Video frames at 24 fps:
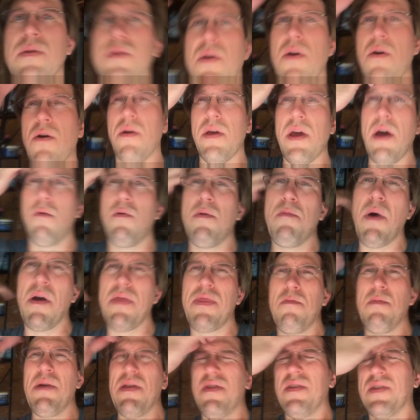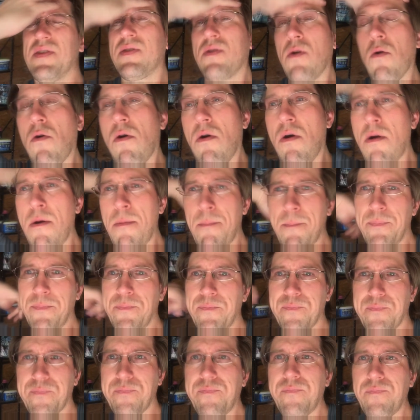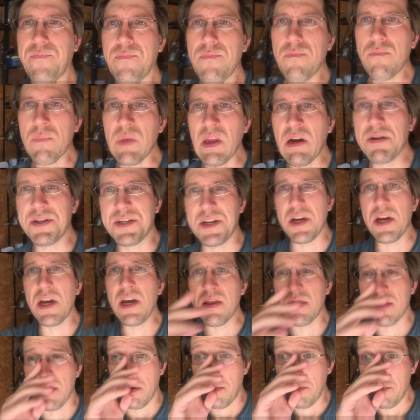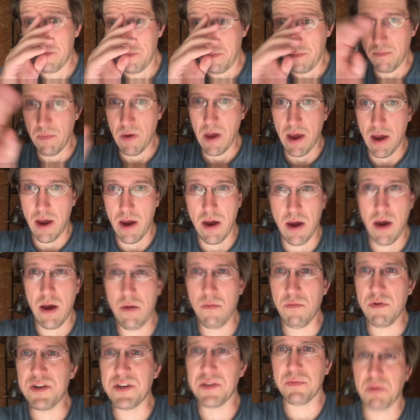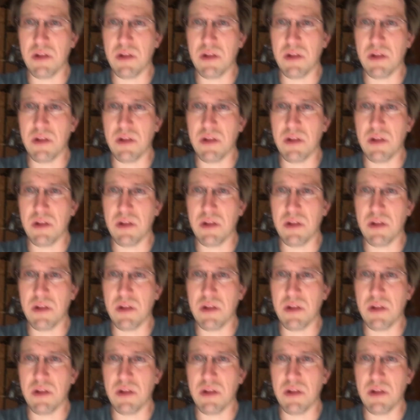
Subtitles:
So yeah, we bought them at the store to eat them, and we just